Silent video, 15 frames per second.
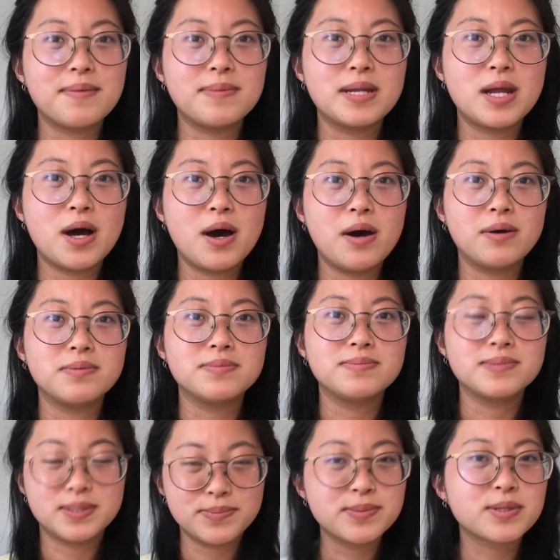me know.
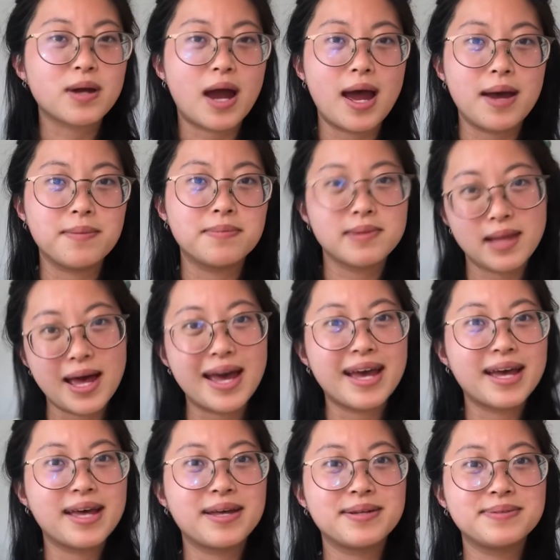Subscribe, like.